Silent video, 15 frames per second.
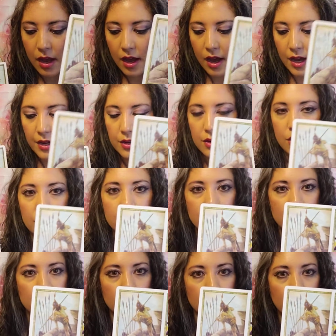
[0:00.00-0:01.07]
I know
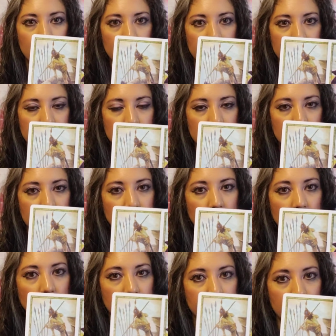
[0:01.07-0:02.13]
that you'll want me to
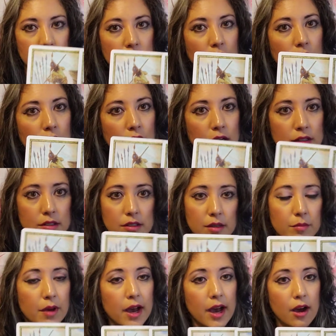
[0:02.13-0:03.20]
involve the law
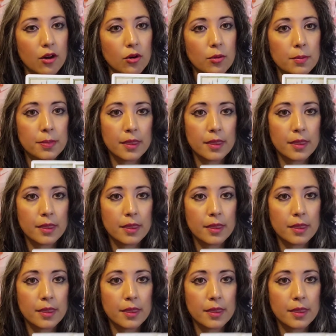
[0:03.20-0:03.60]
somehow.